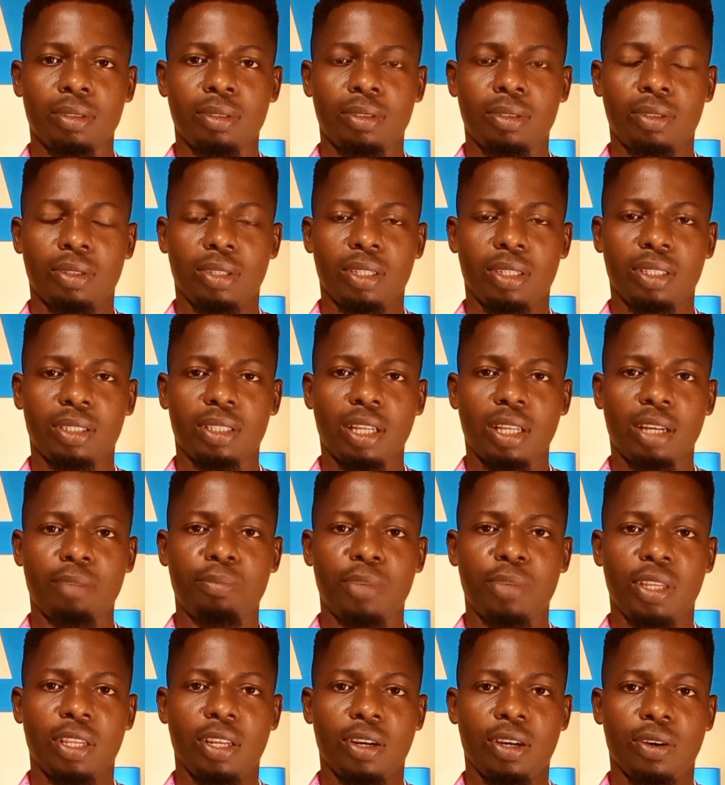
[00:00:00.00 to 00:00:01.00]
You understand
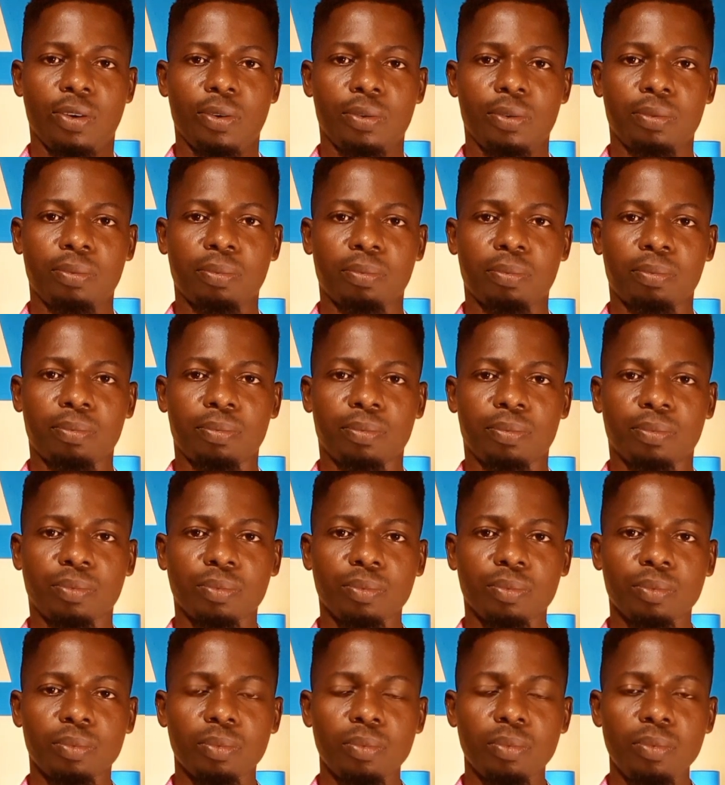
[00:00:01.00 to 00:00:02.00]
me now?
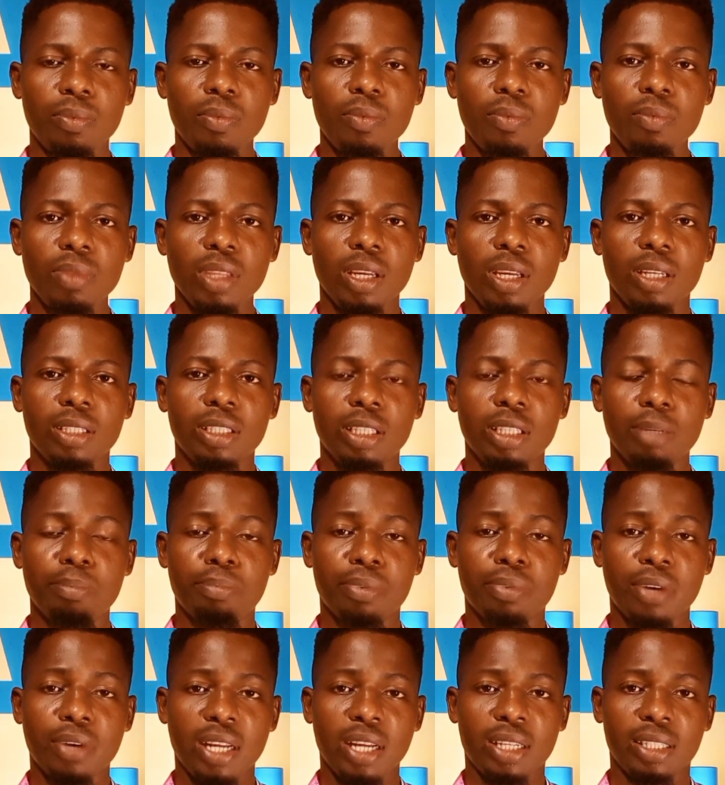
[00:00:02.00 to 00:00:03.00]
The
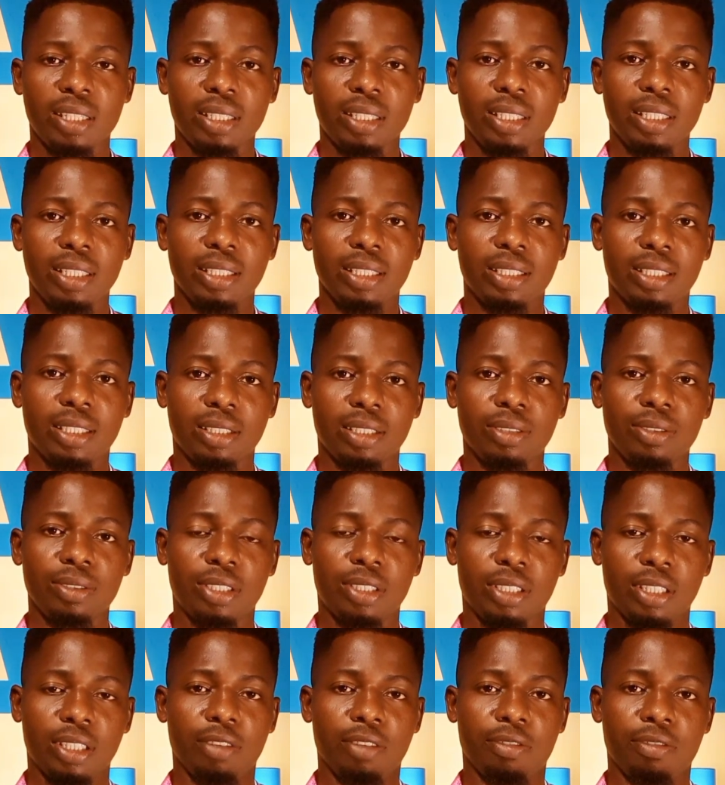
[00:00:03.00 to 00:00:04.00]
brand is still
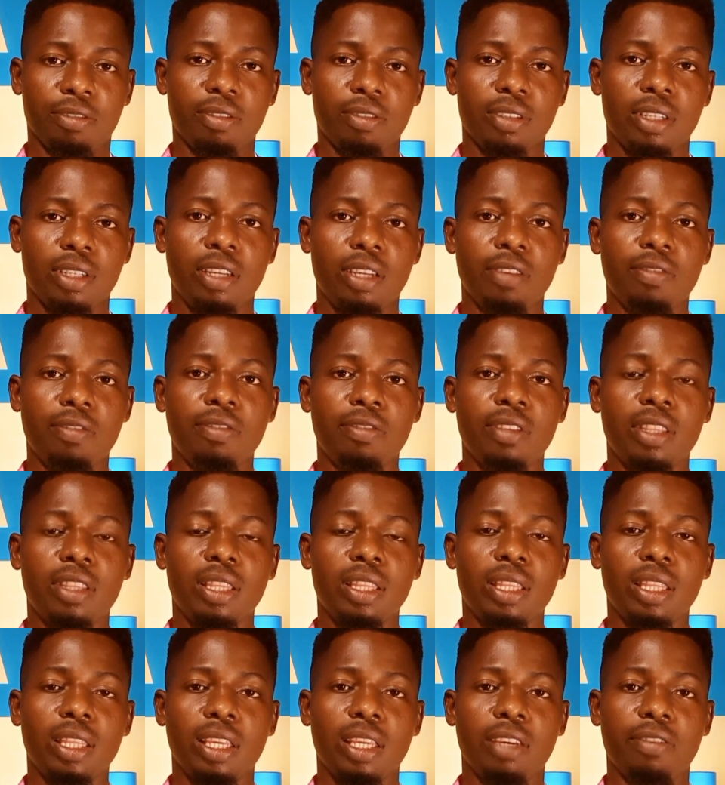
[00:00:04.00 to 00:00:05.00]
safe even
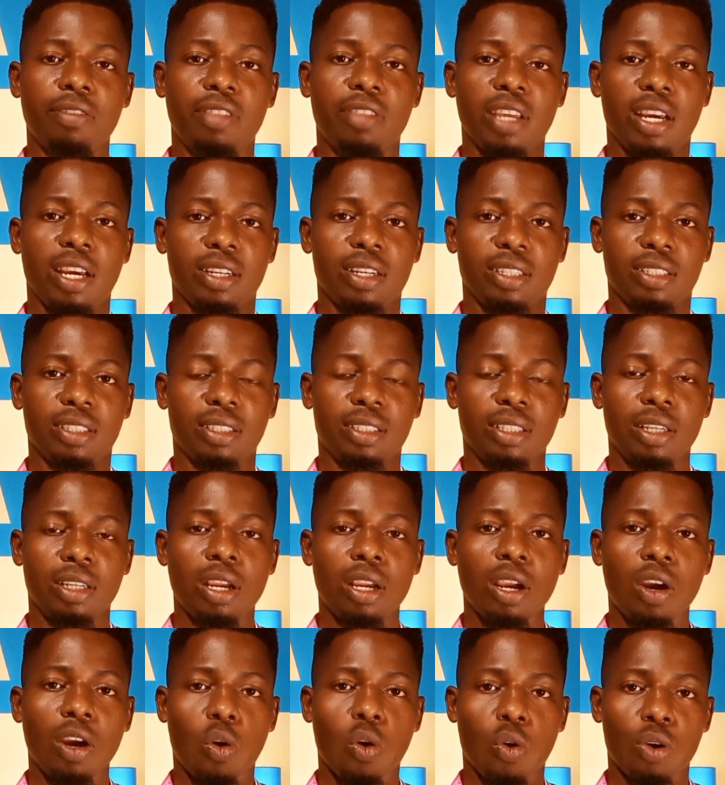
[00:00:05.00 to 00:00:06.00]
if there is
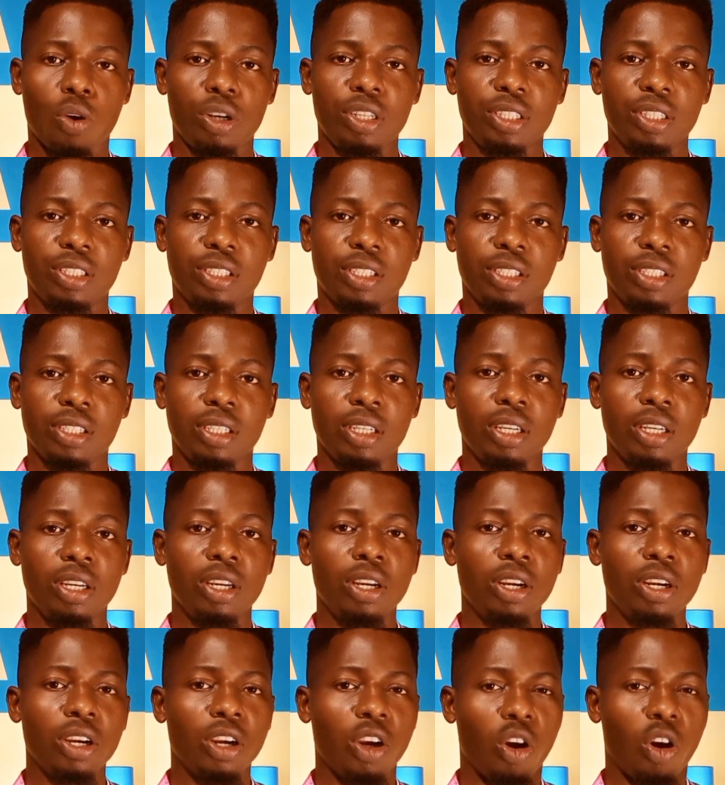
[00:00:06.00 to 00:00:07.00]
quality
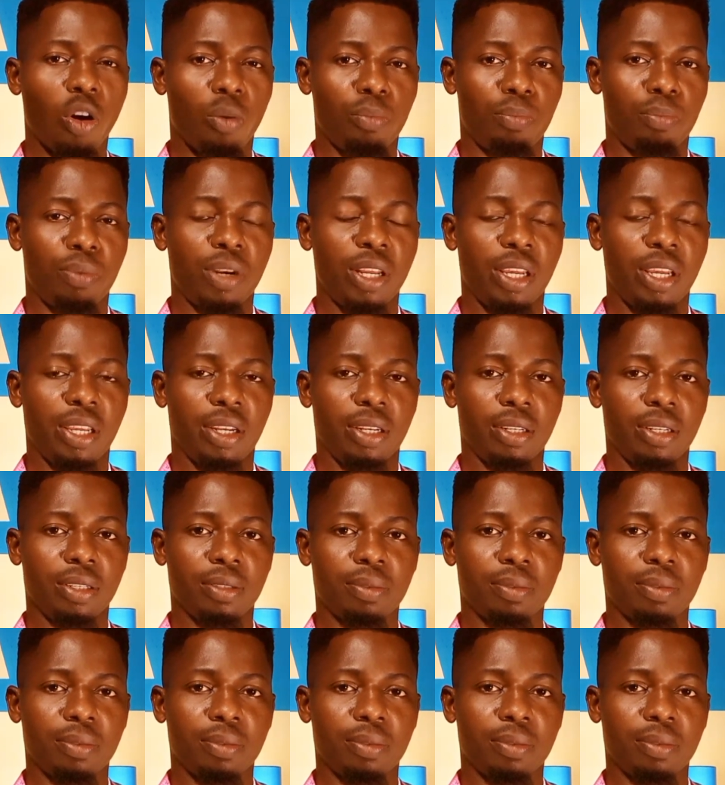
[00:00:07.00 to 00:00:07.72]
complaint.